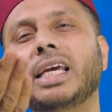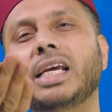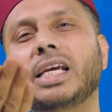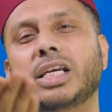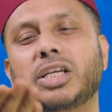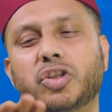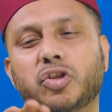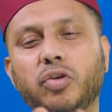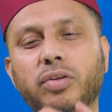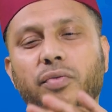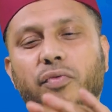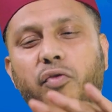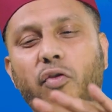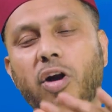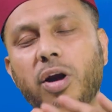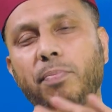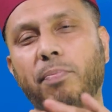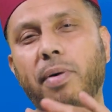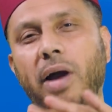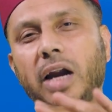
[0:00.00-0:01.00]
So the
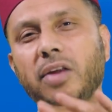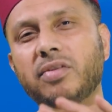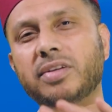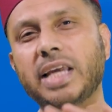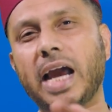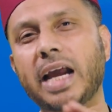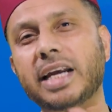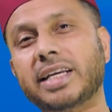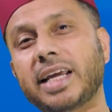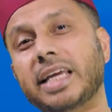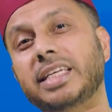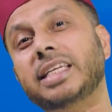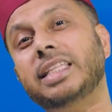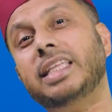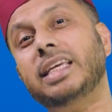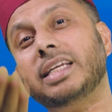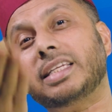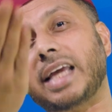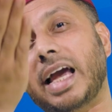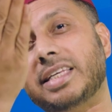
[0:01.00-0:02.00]
front part of the tongue touching
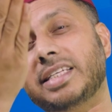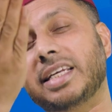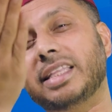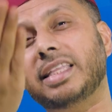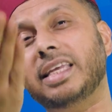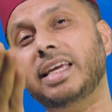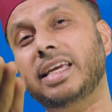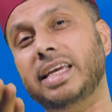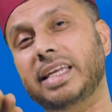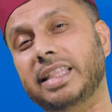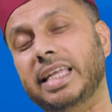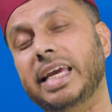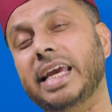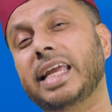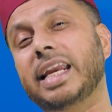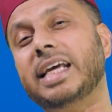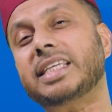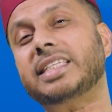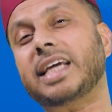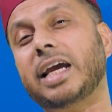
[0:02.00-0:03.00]
the
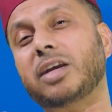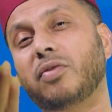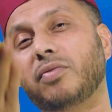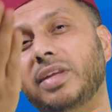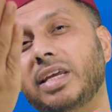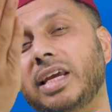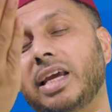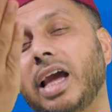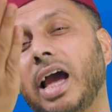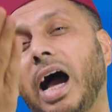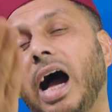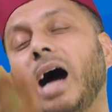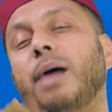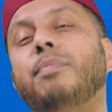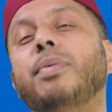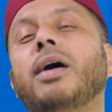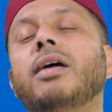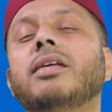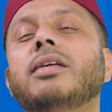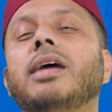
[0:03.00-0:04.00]
inner side of the
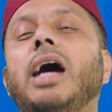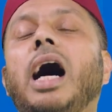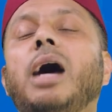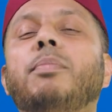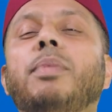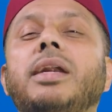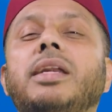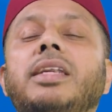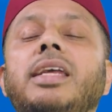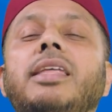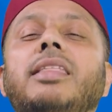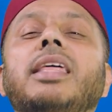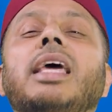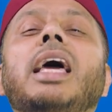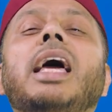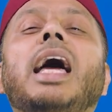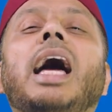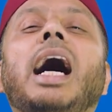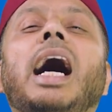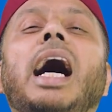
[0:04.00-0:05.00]
upper teeth.
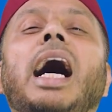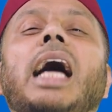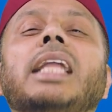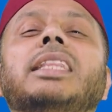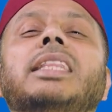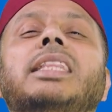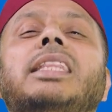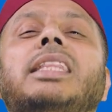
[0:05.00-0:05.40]
At.